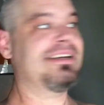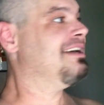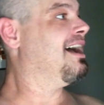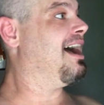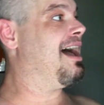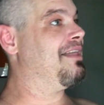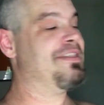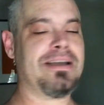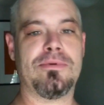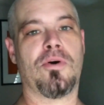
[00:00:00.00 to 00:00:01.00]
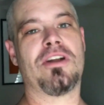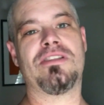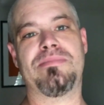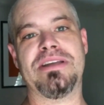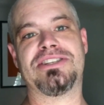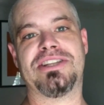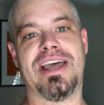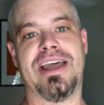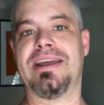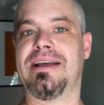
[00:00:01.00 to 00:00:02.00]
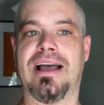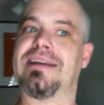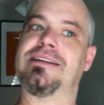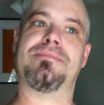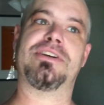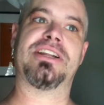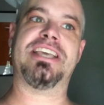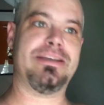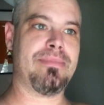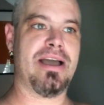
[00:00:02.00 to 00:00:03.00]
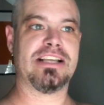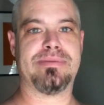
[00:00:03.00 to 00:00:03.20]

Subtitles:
spoiler alert, it wasn't a real court date either.